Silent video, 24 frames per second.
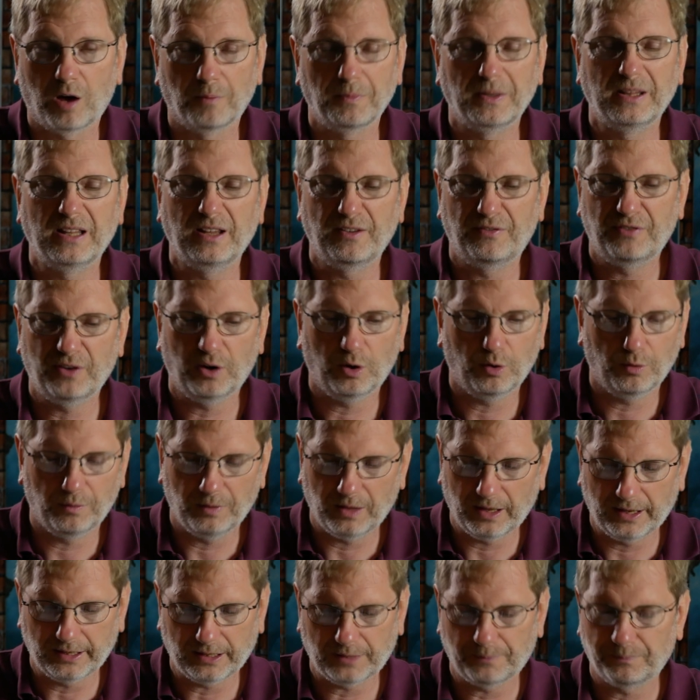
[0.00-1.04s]
I mean, they felt
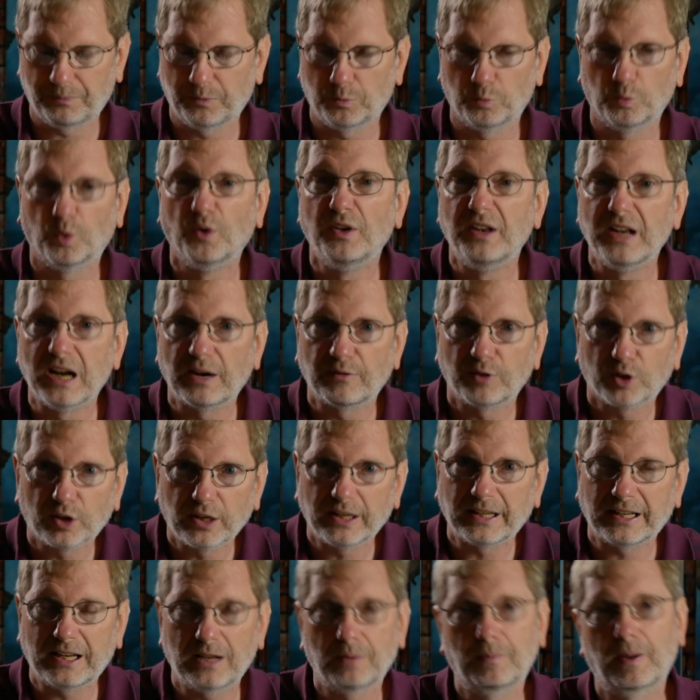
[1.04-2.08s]
like we're never
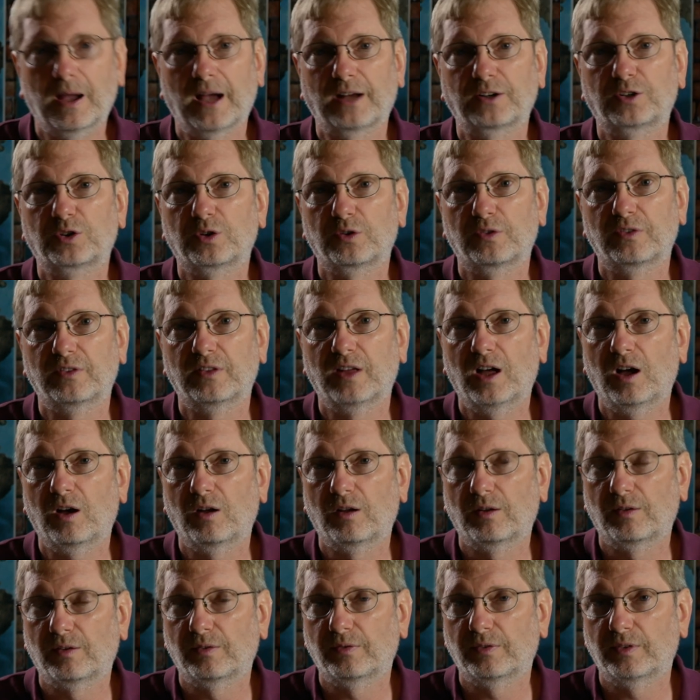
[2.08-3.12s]
going to get back to
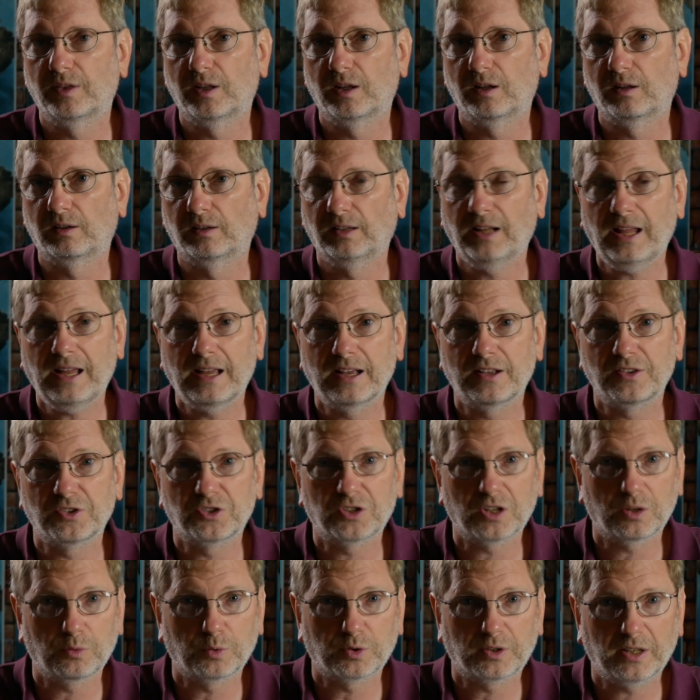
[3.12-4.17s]
the lands
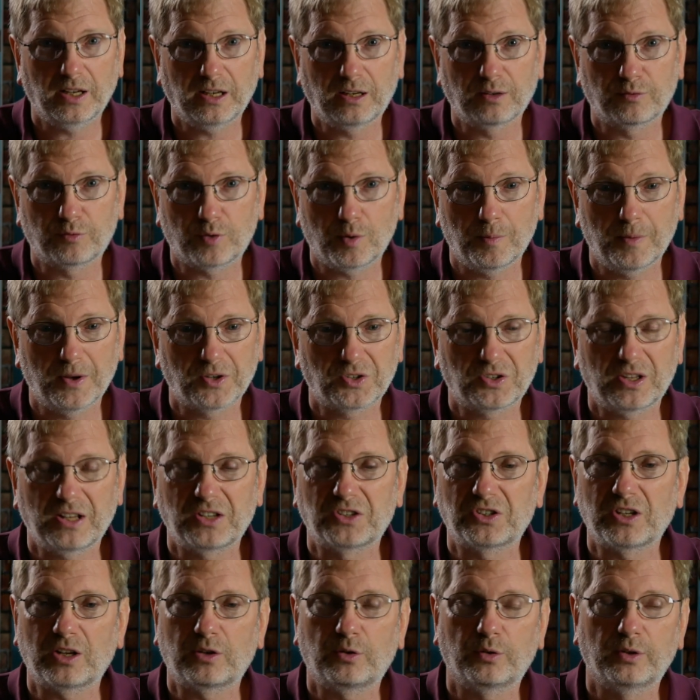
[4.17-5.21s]
that were taken from us. They
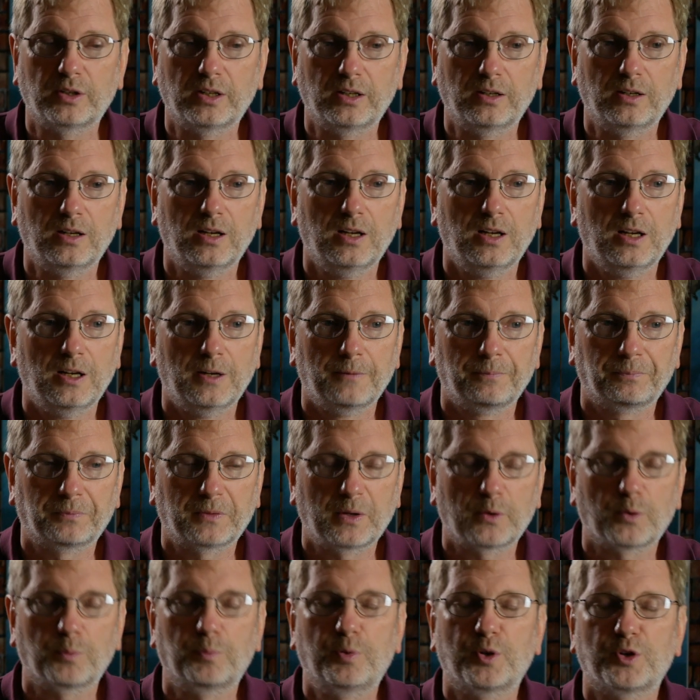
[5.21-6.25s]
settled in.
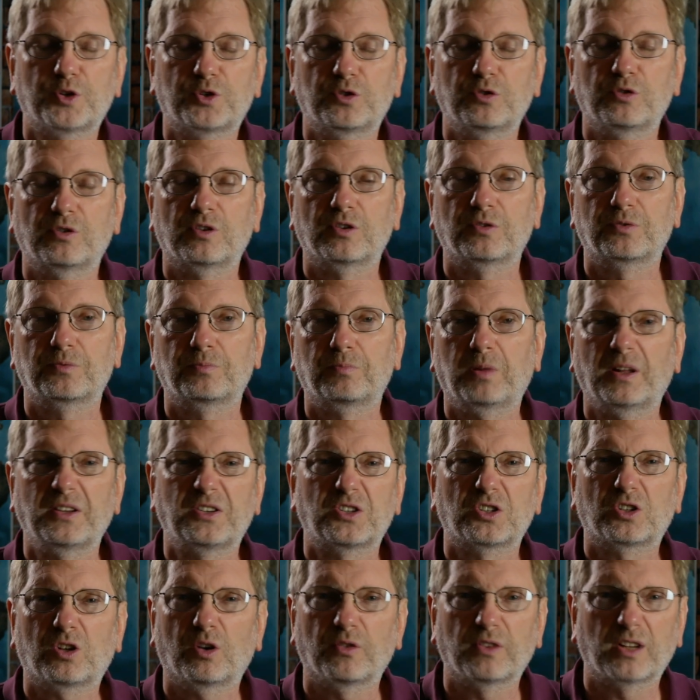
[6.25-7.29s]
They were pushed to the
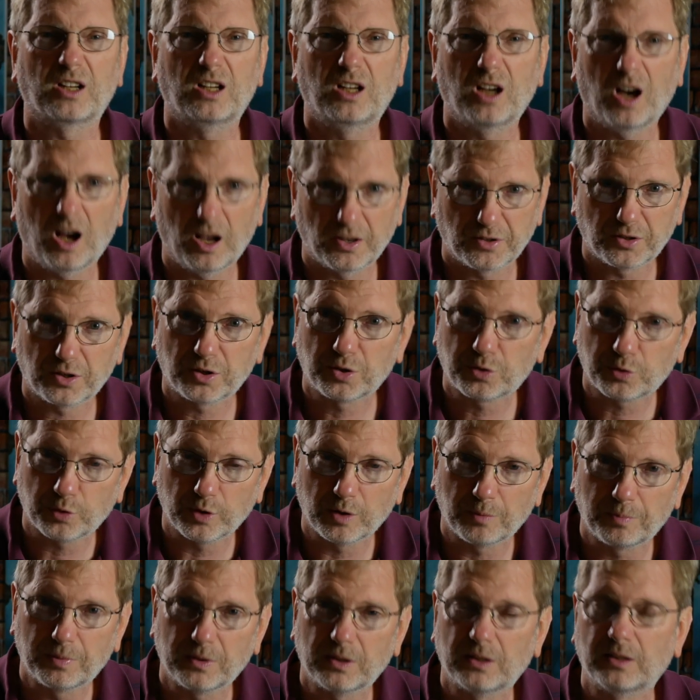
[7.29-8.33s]
places called the Gaza
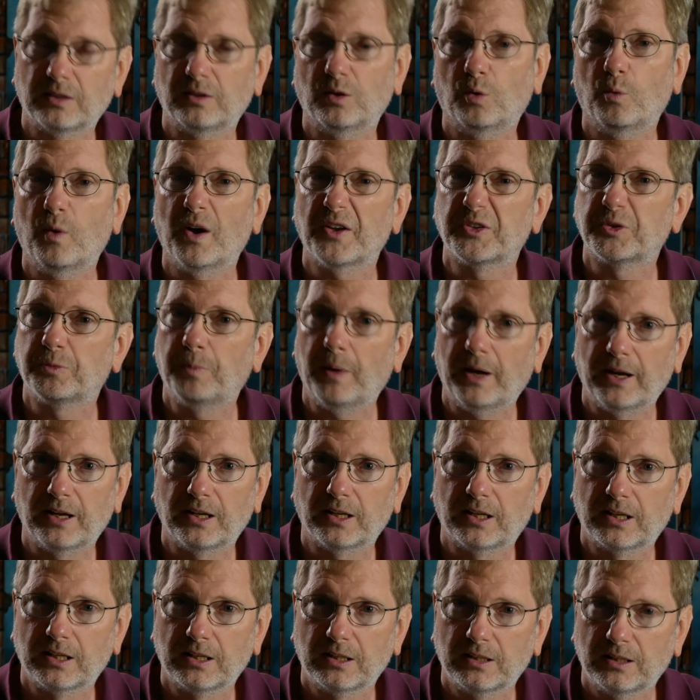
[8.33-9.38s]
Strip and the West
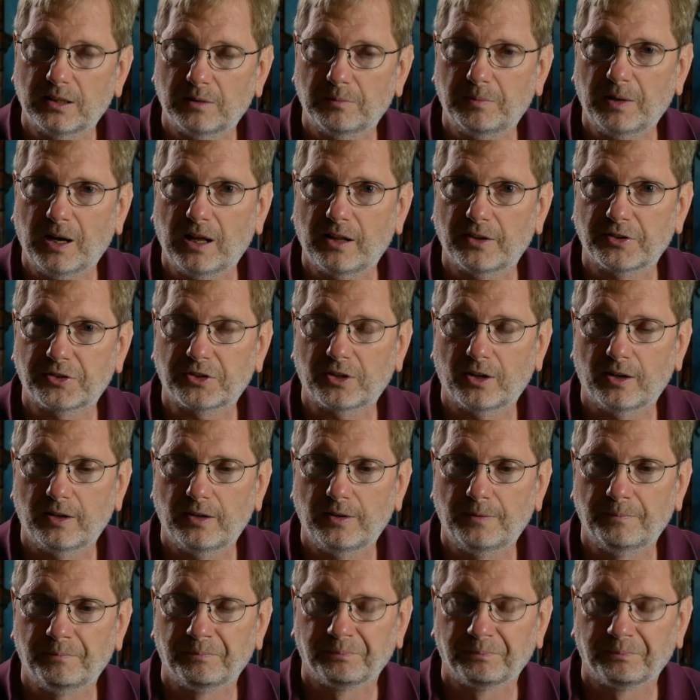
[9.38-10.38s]
Bank in Palestine.